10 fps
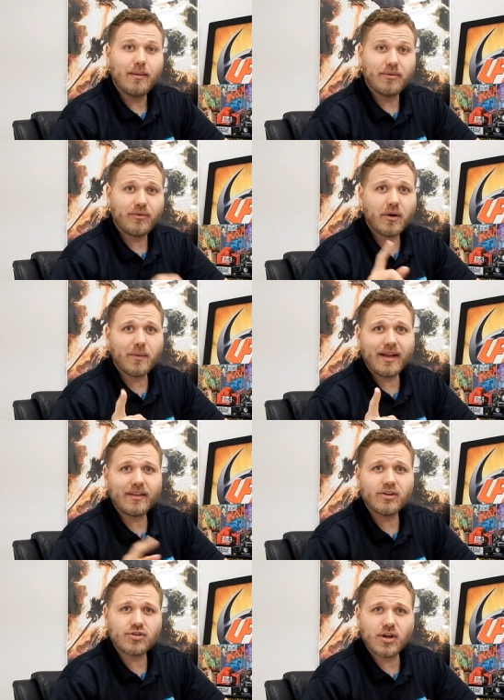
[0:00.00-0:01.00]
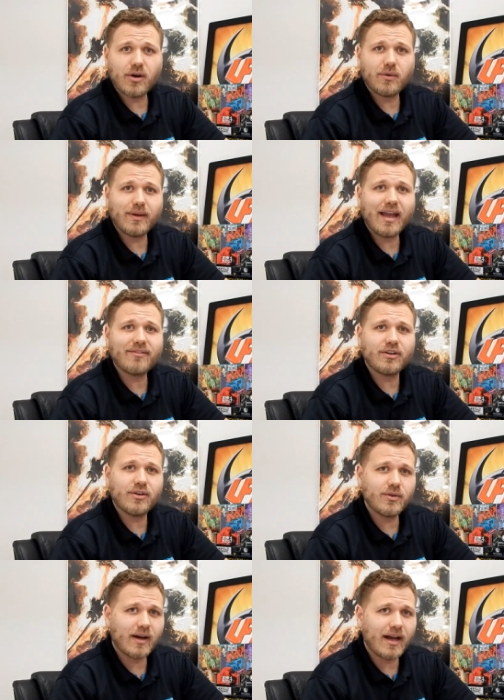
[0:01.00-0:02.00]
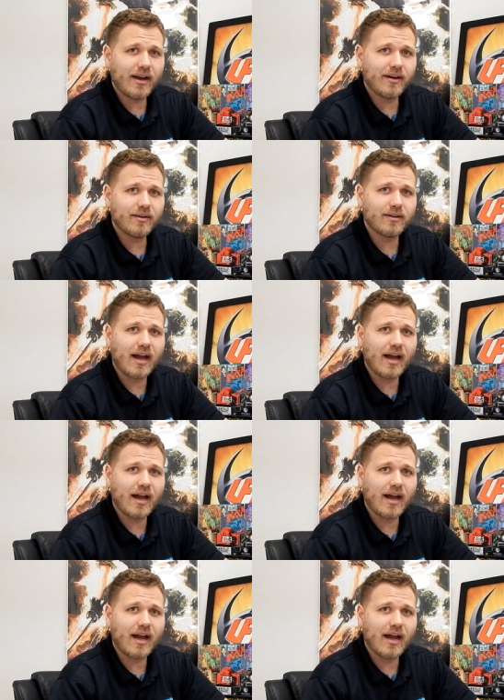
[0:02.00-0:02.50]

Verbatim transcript: And before we end the show, we have a new hire.